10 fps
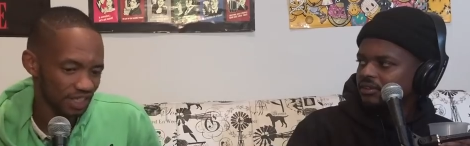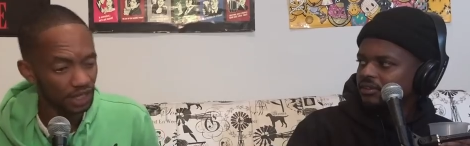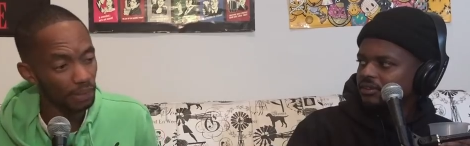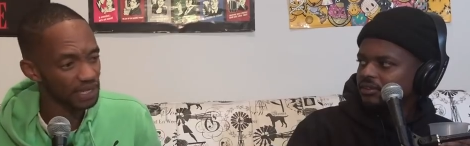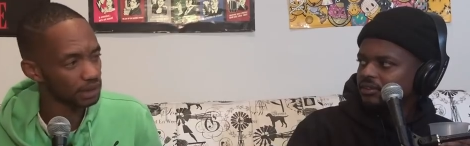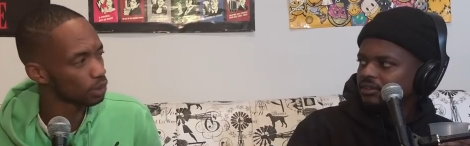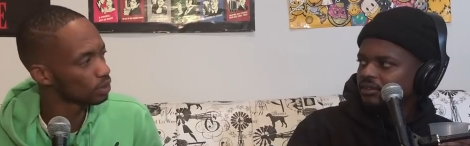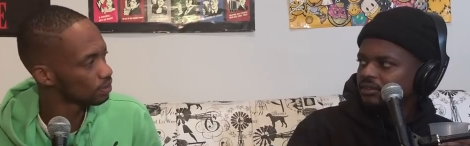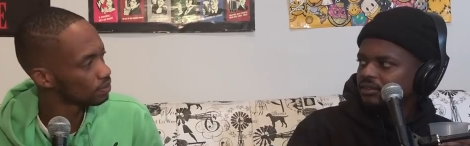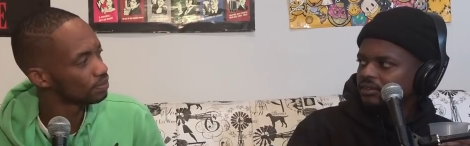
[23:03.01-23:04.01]
Speaker 1: it's
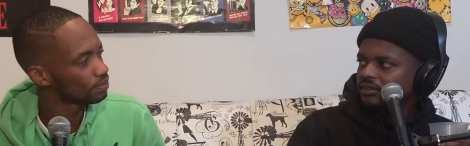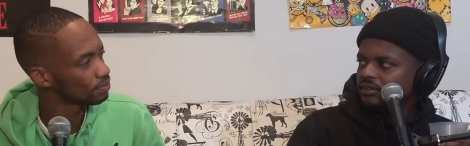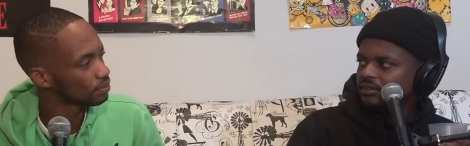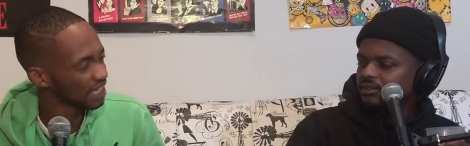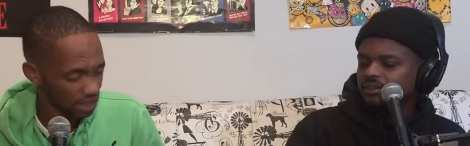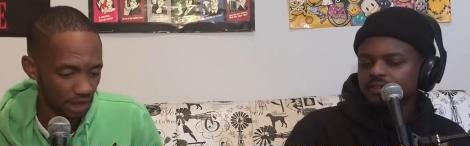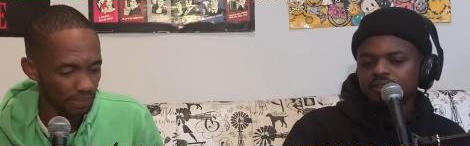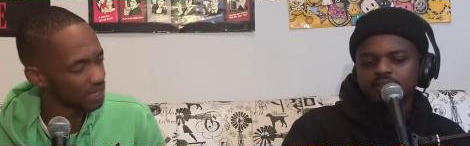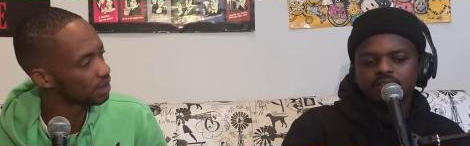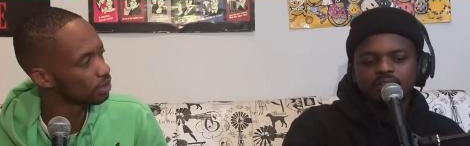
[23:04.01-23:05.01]
debatable it's
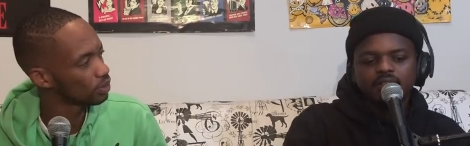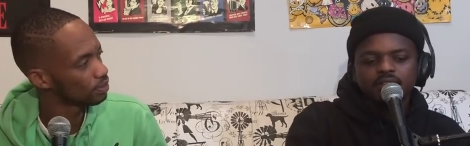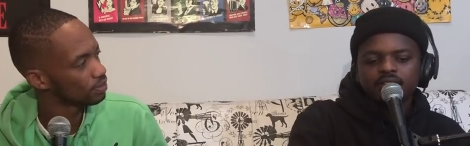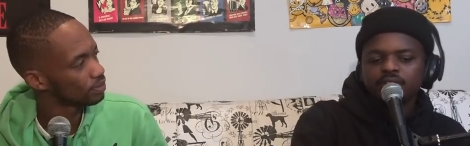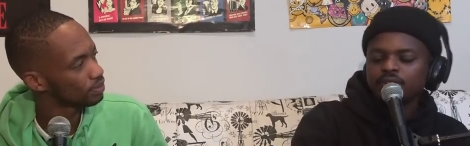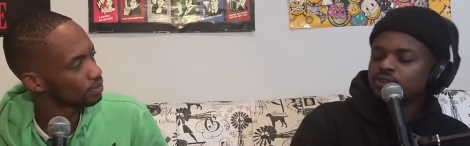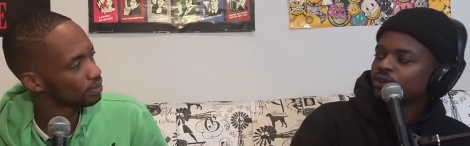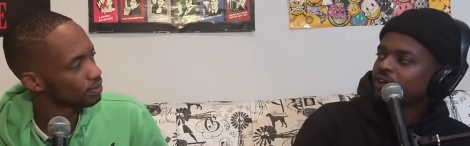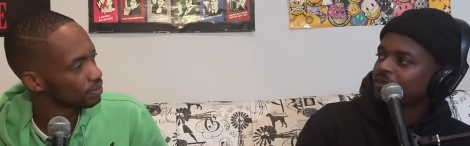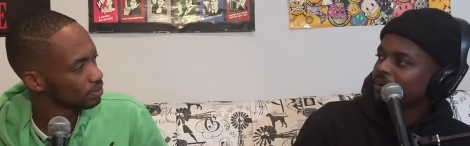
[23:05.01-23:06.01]
debatable.
Speaker 2: You're
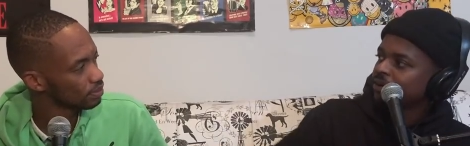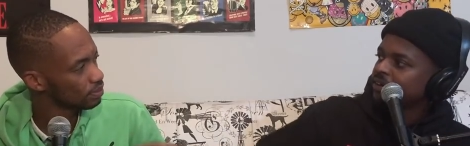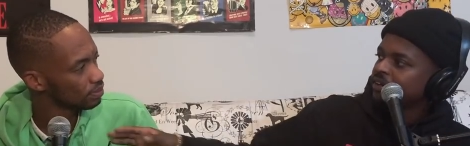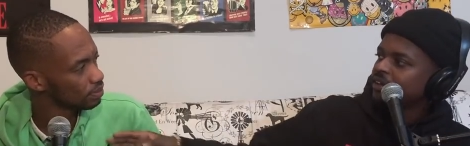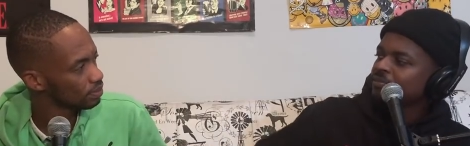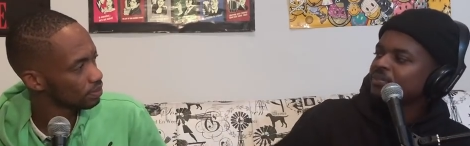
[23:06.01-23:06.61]
talking about Lane a